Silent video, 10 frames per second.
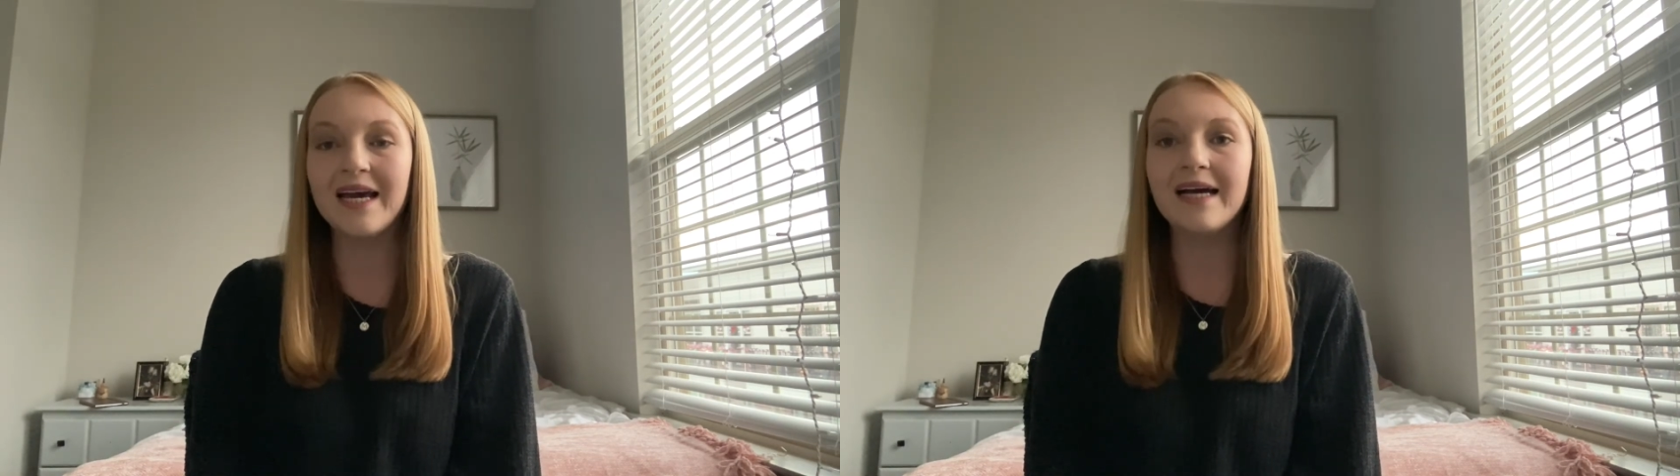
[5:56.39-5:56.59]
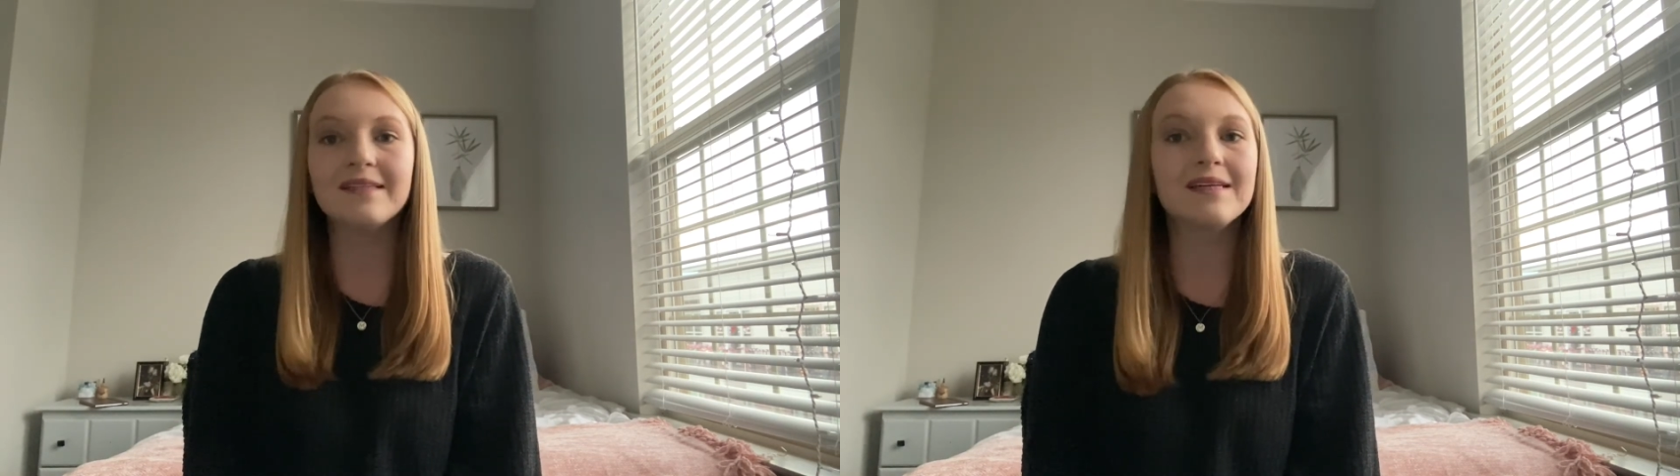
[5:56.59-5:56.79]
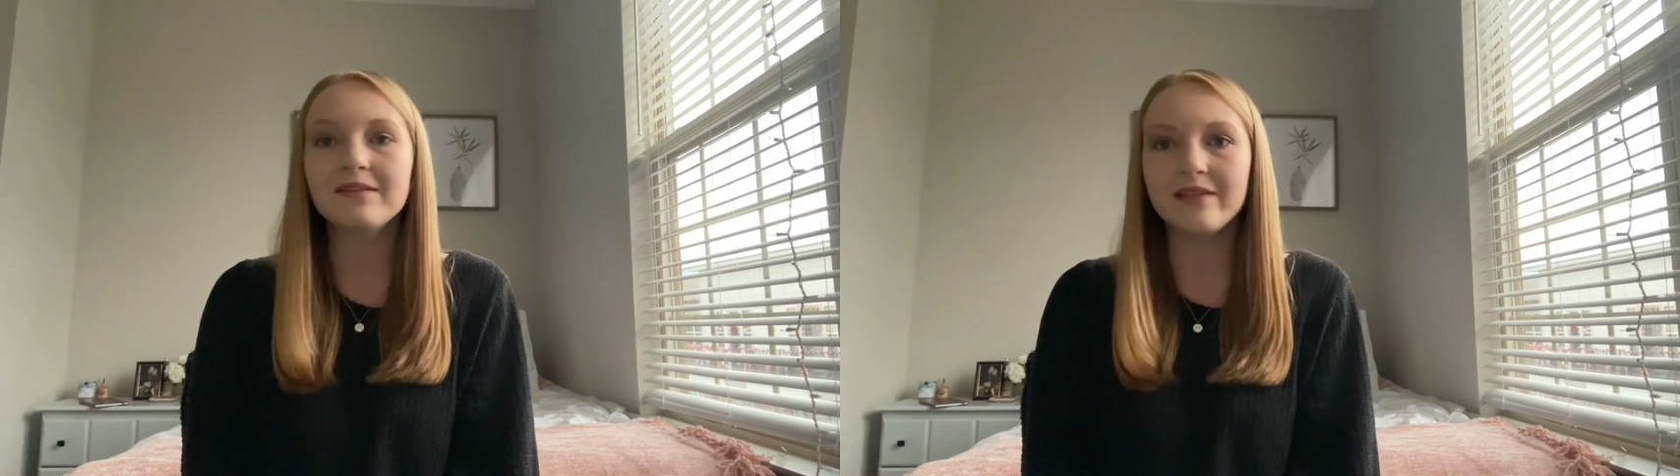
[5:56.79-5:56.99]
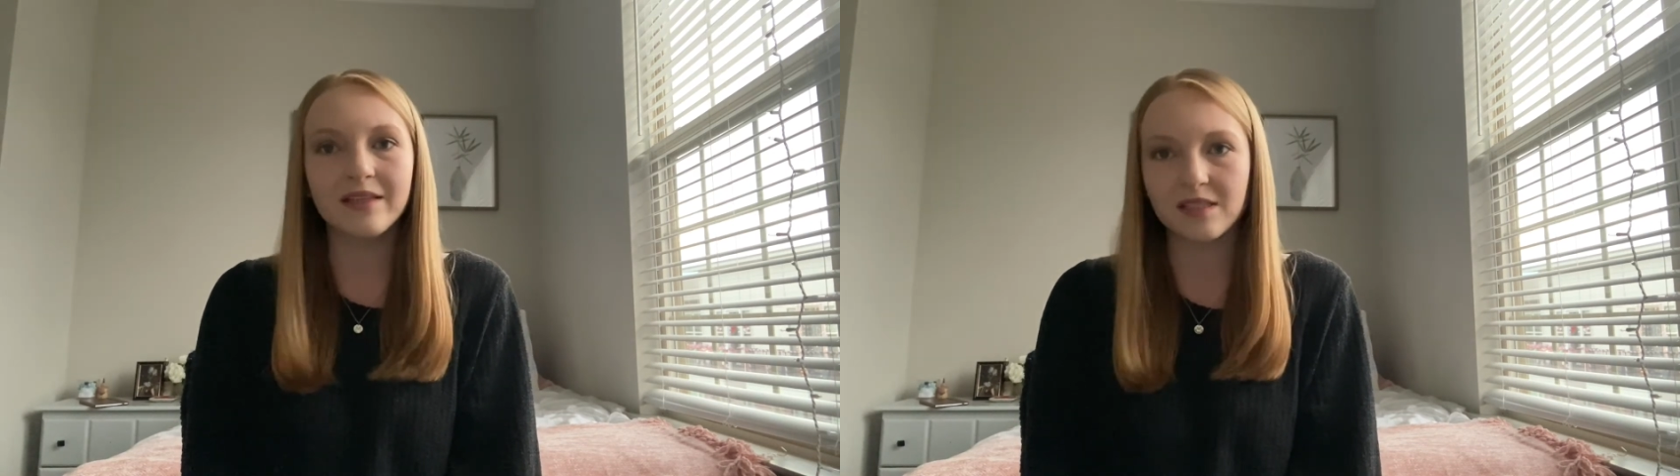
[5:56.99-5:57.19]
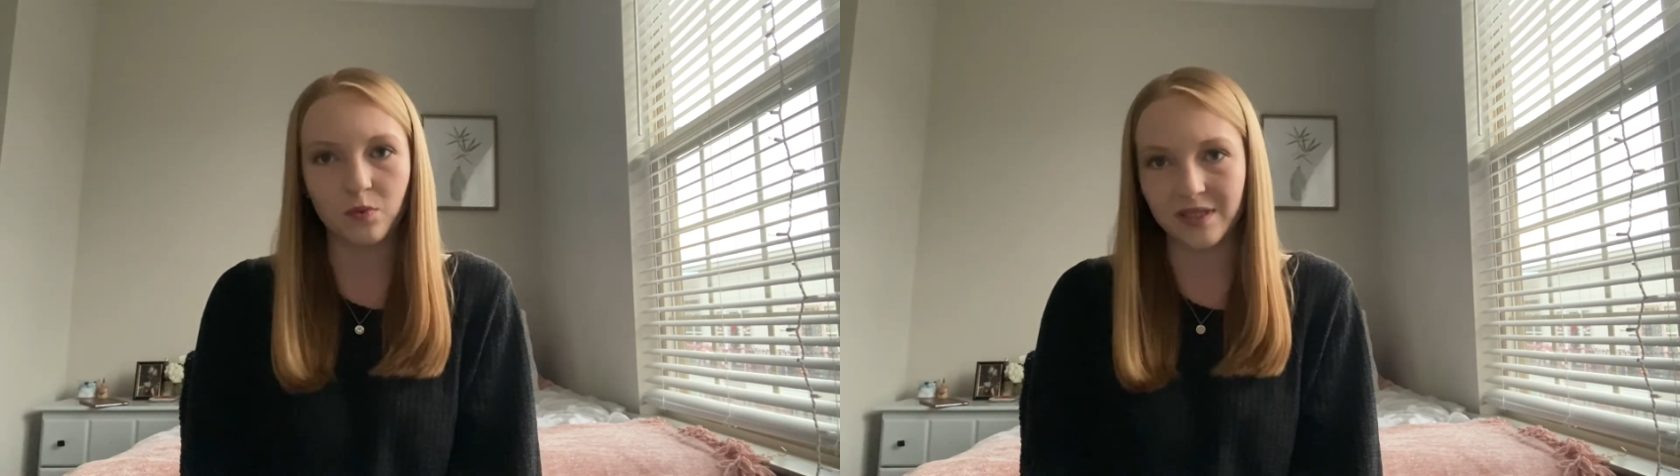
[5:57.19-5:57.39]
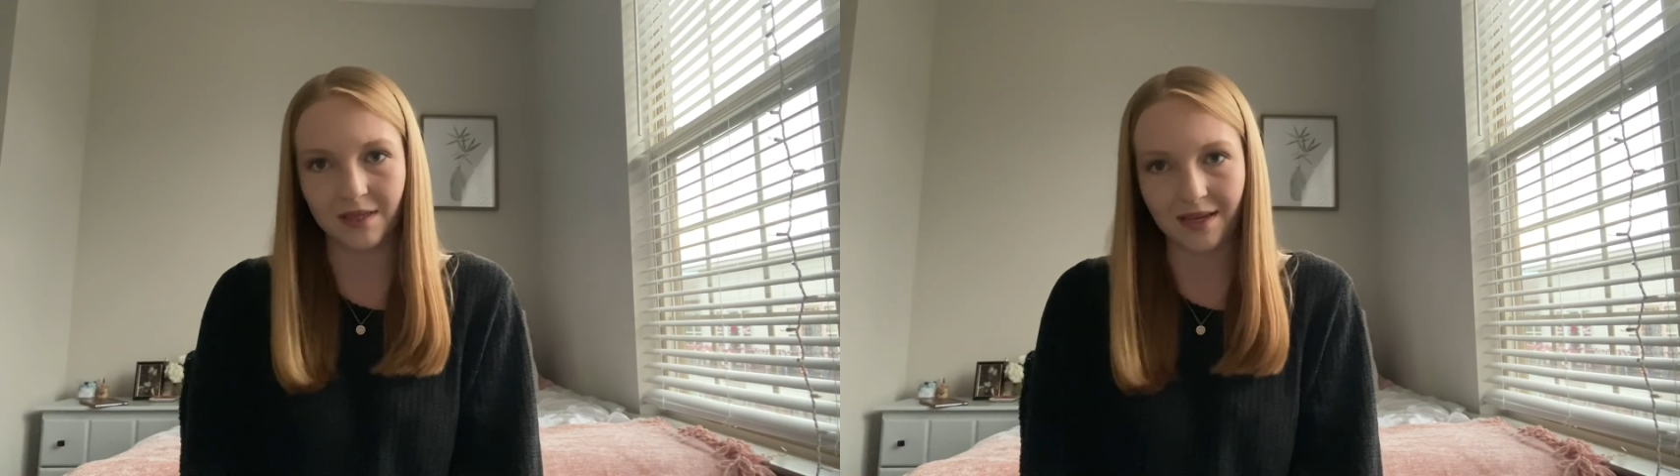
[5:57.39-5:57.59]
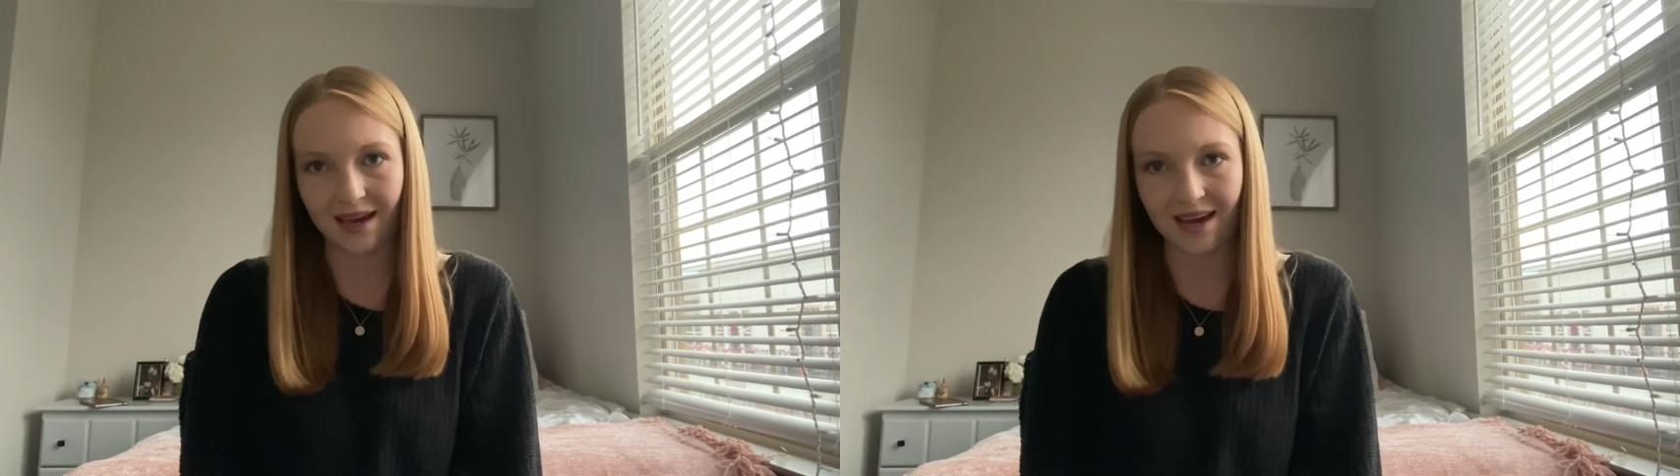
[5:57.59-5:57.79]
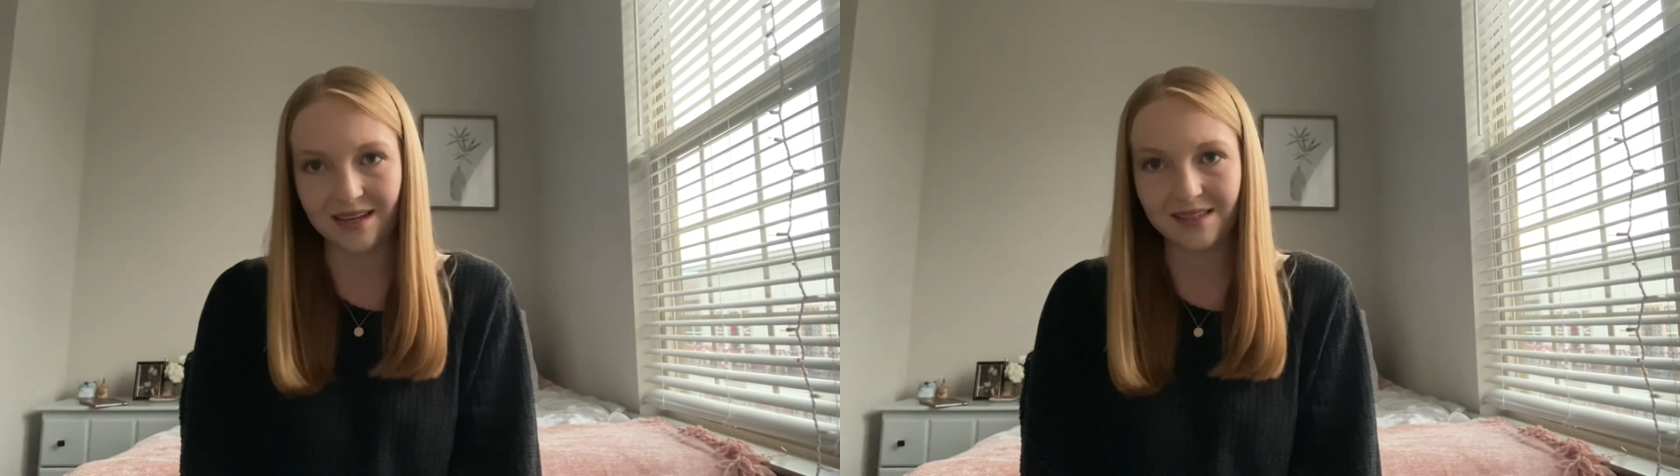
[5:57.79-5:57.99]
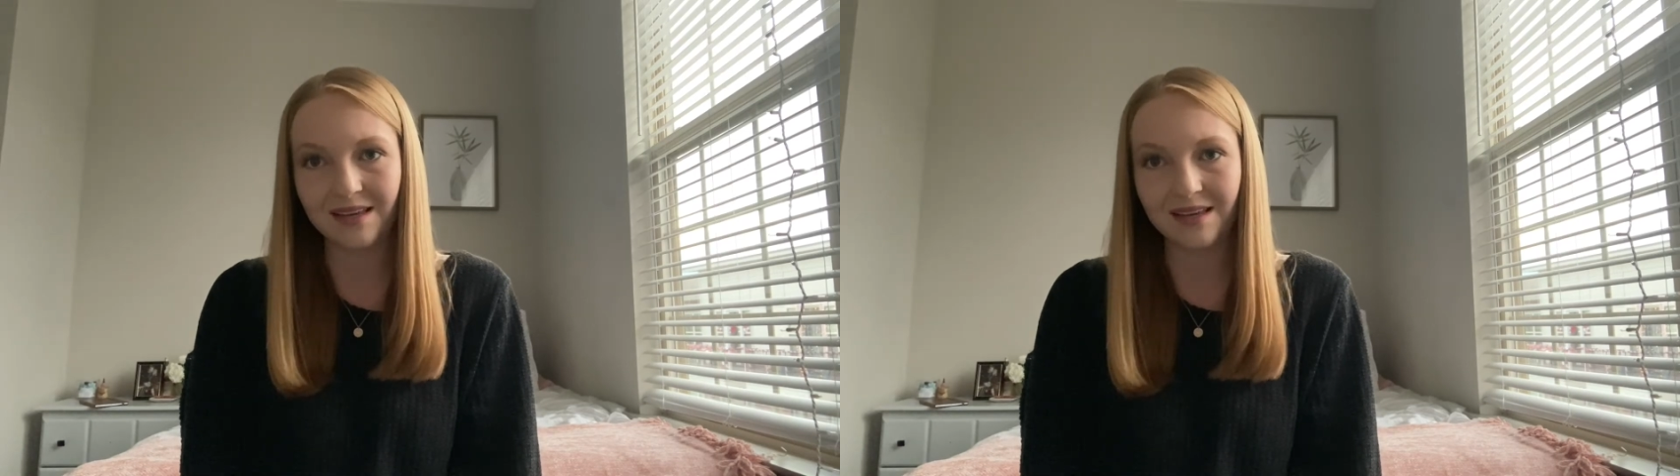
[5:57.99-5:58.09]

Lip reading: And luckily this wasn't the case.